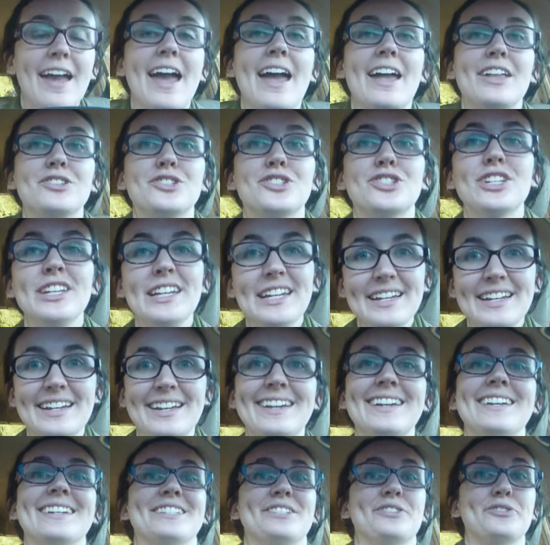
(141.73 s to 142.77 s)
and she
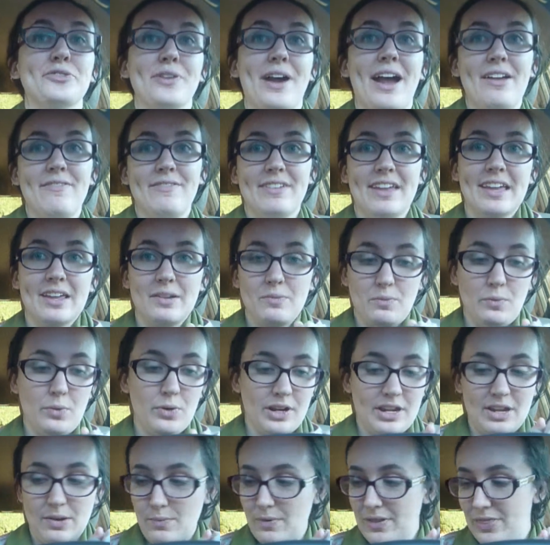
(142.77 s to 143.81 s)
is driving and
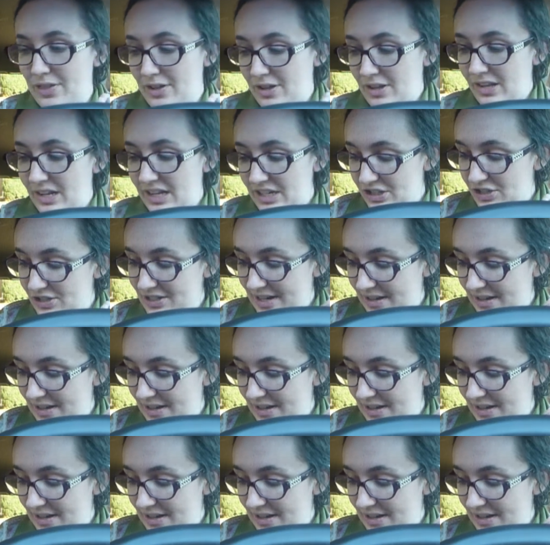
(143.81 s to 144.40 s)
working with the clutch